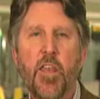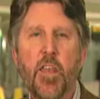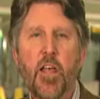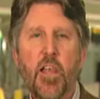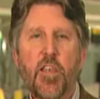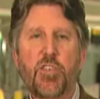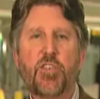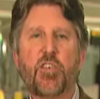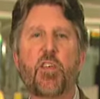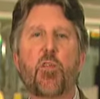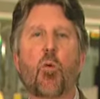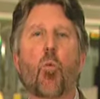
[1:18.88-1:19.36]
Now,
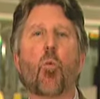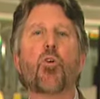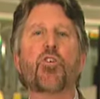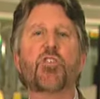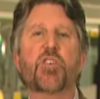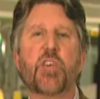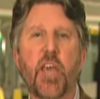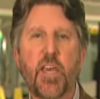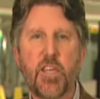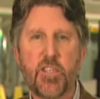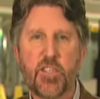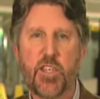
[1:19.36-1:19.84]
let's say the
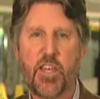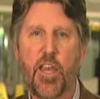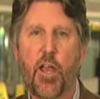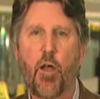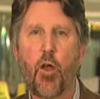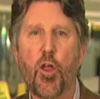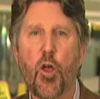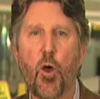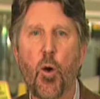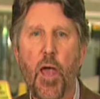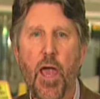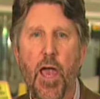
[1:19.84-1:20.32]
worst-case
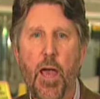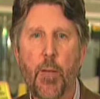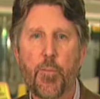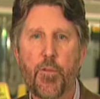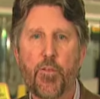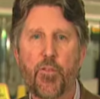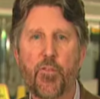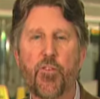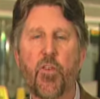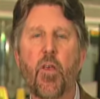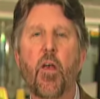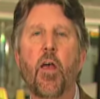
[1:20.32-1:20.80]
scenario
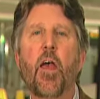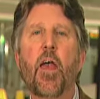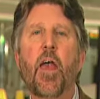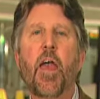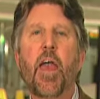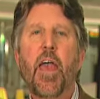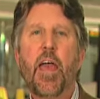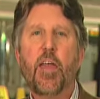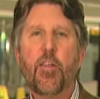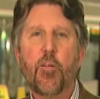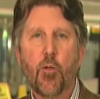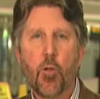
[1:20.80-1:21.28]
happens
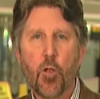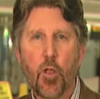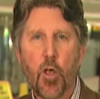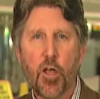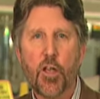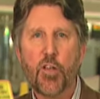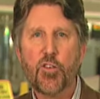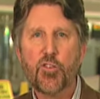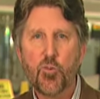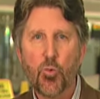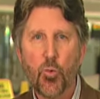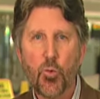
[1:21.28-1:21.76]
and your
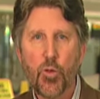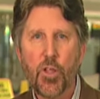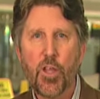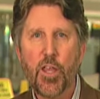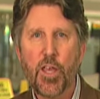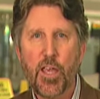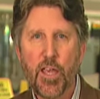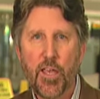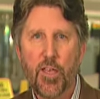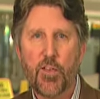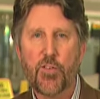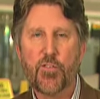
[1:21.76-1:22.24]
luggage
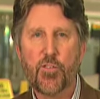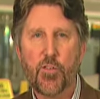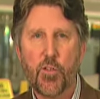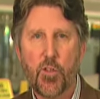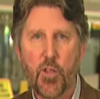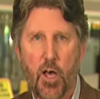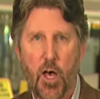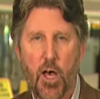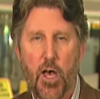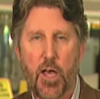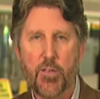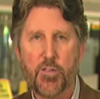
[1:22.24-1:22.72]
really is
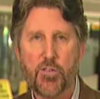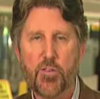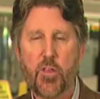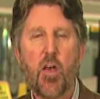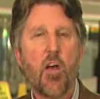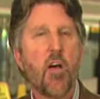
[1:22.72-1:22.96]
lost.